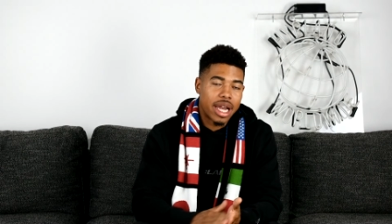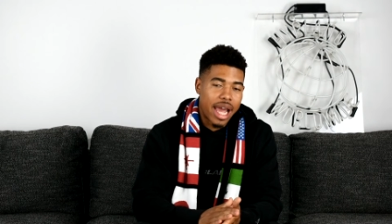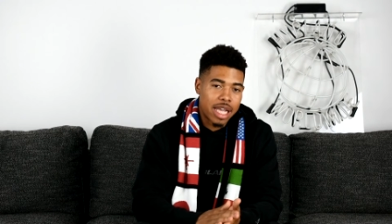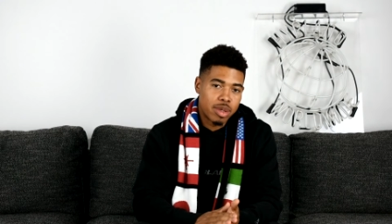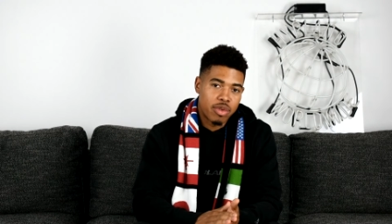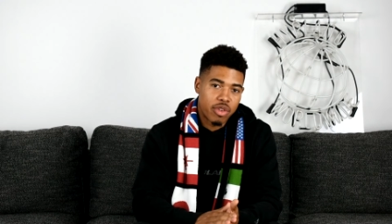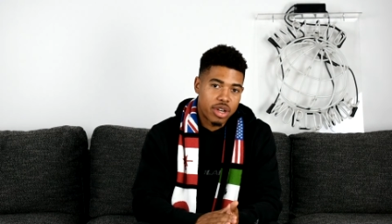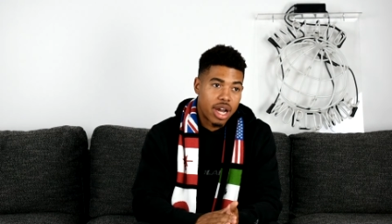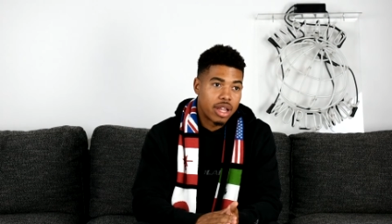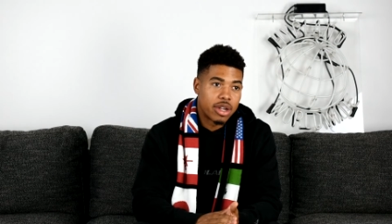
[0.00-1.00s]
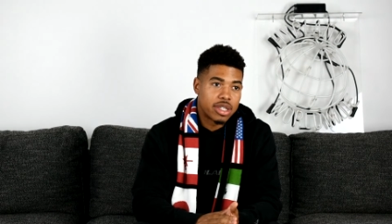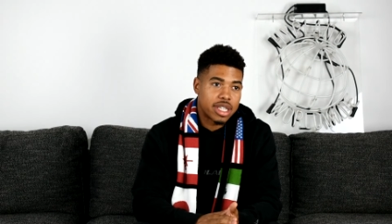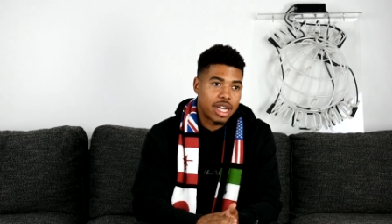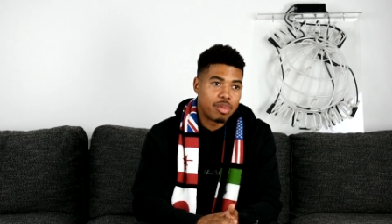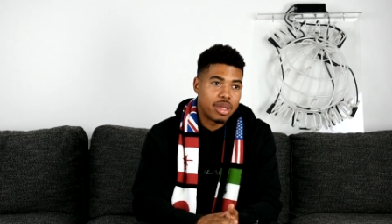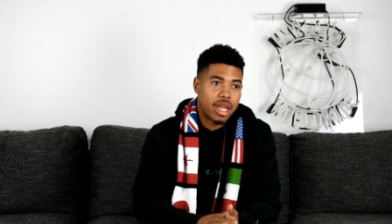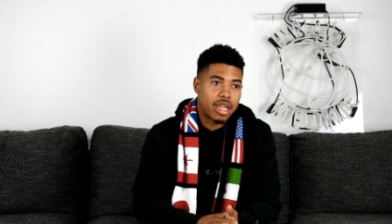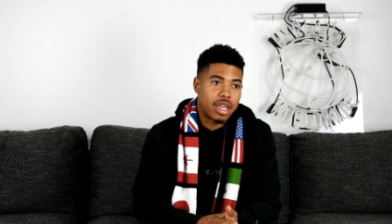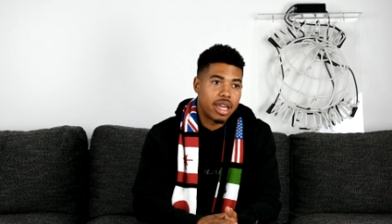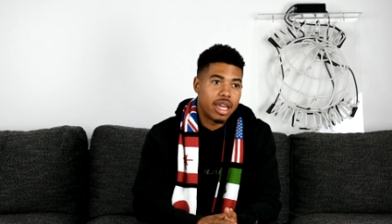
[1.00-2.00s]
I'd ask people for dollars and I'd be
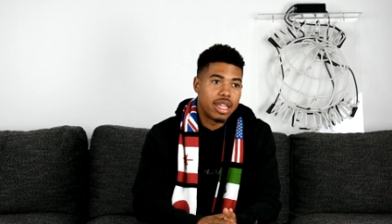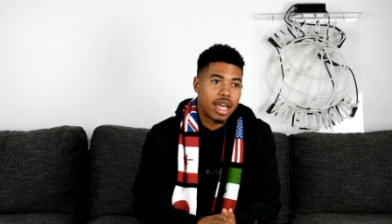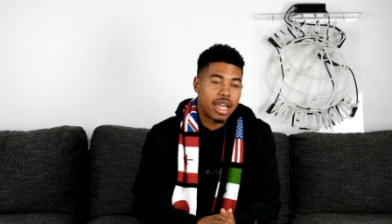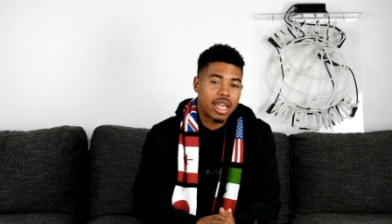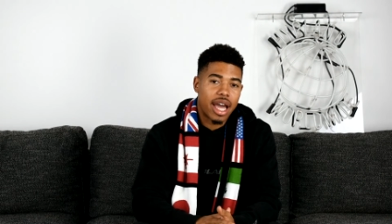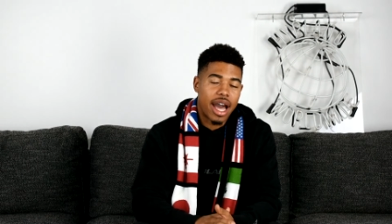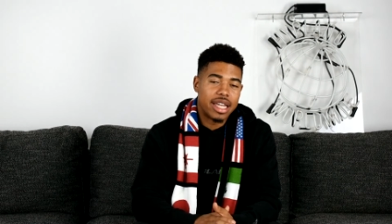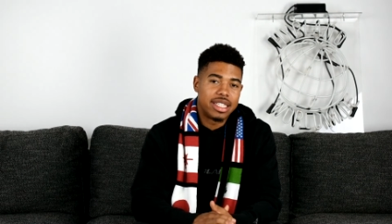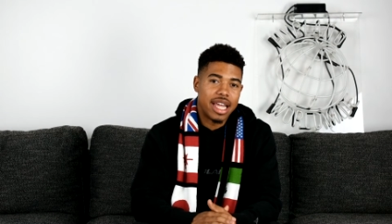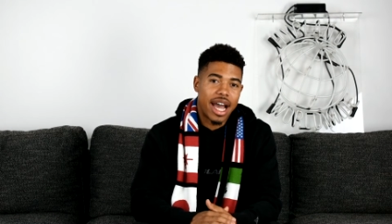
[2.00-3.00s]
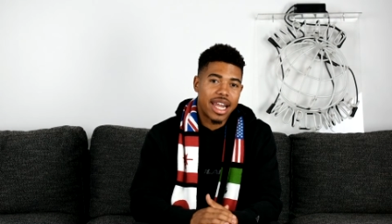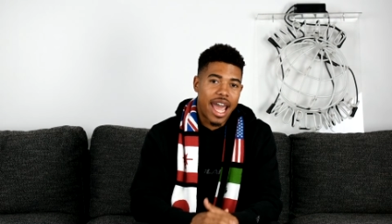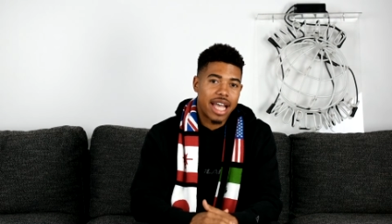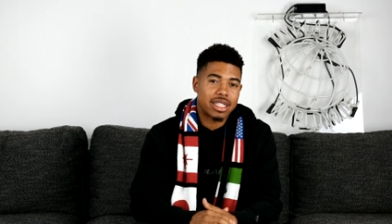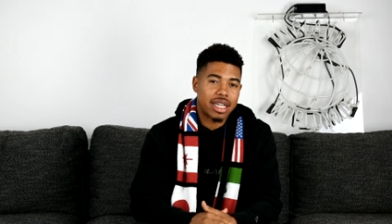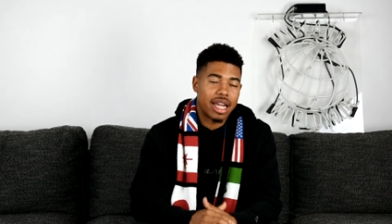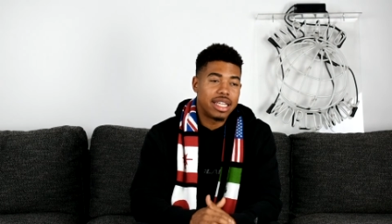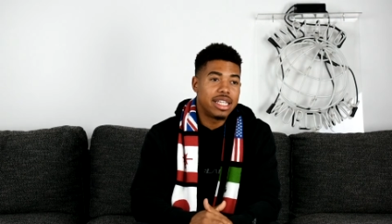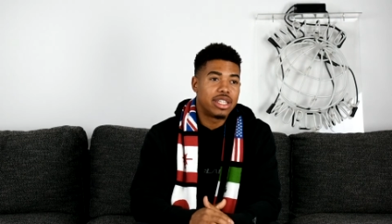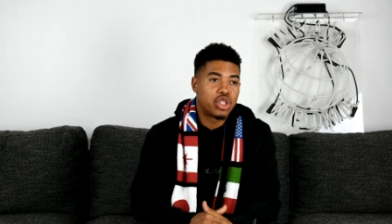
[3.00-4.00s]
like, and like I'd ask and
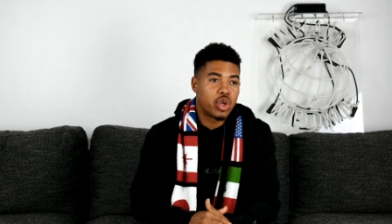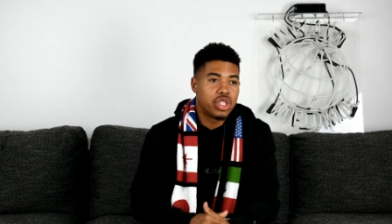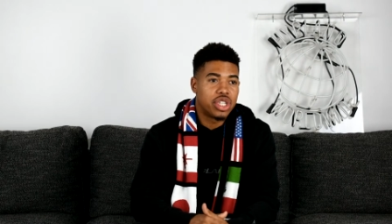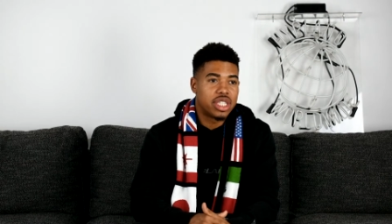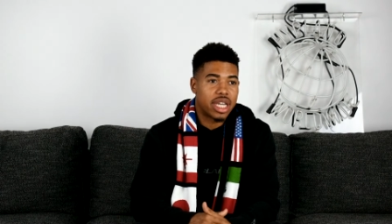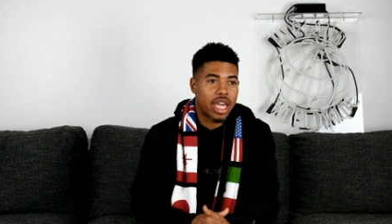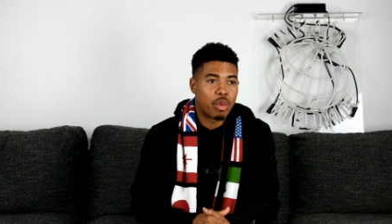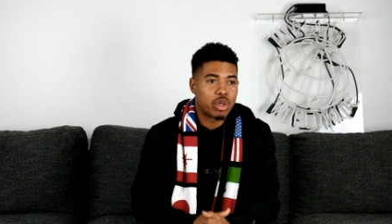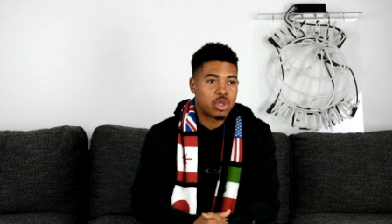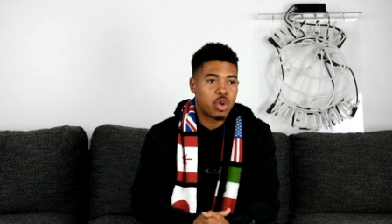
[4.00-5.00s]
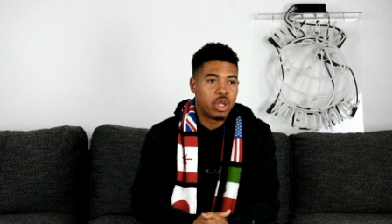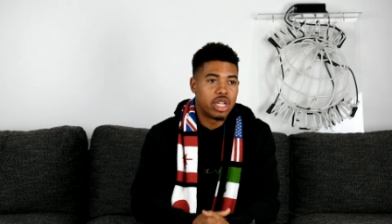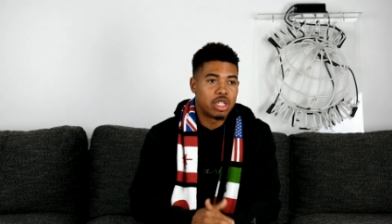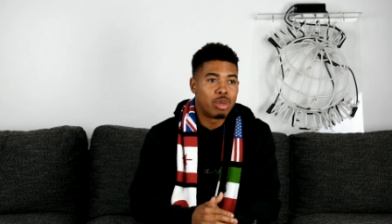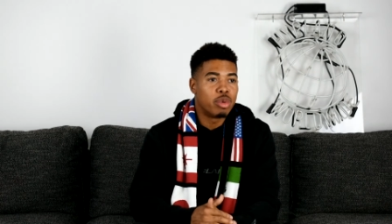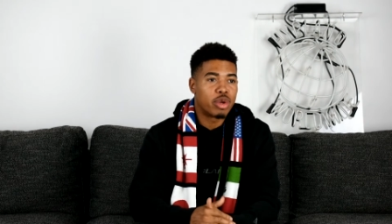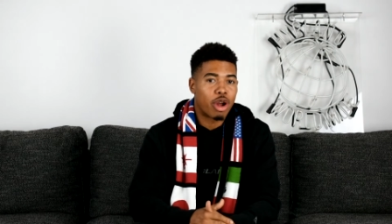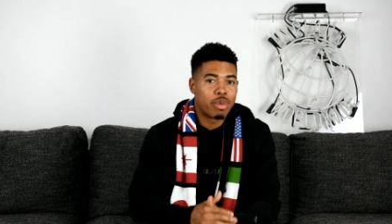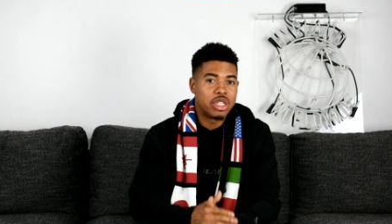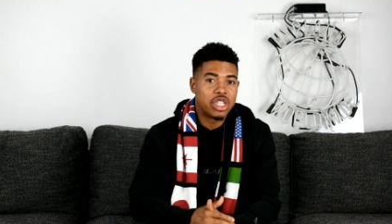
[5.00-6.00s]
I'd eat the string cheese that came with a school lunch and people would
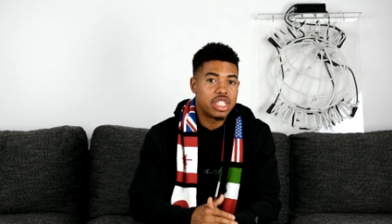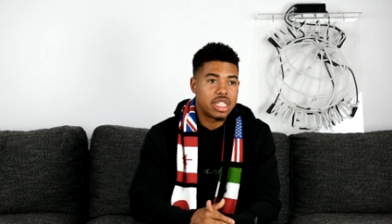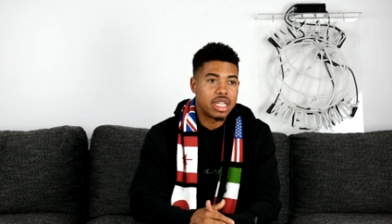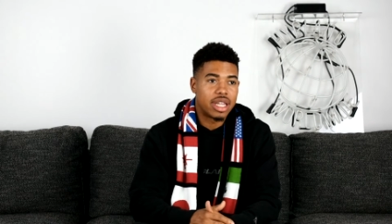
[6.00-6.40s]
call me cheesy.